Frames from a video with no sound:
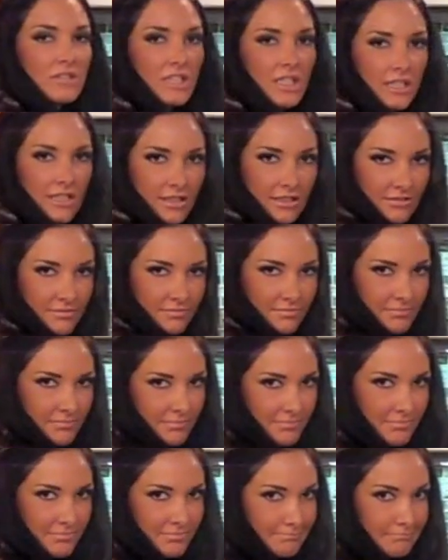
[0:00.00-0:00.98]
look,
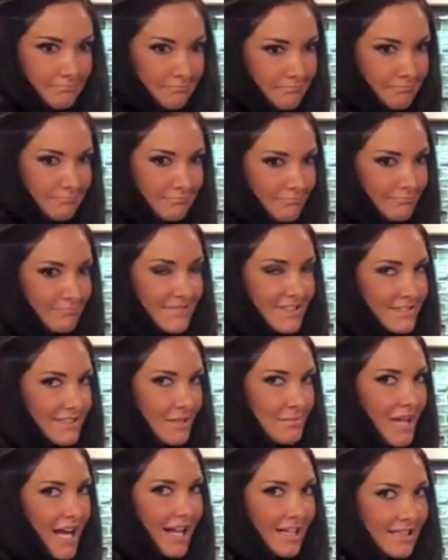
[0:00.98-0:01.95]
because
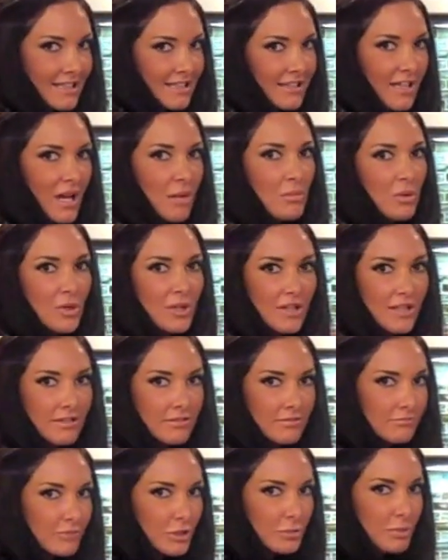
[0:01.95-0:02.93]
I'm adding a lot more than you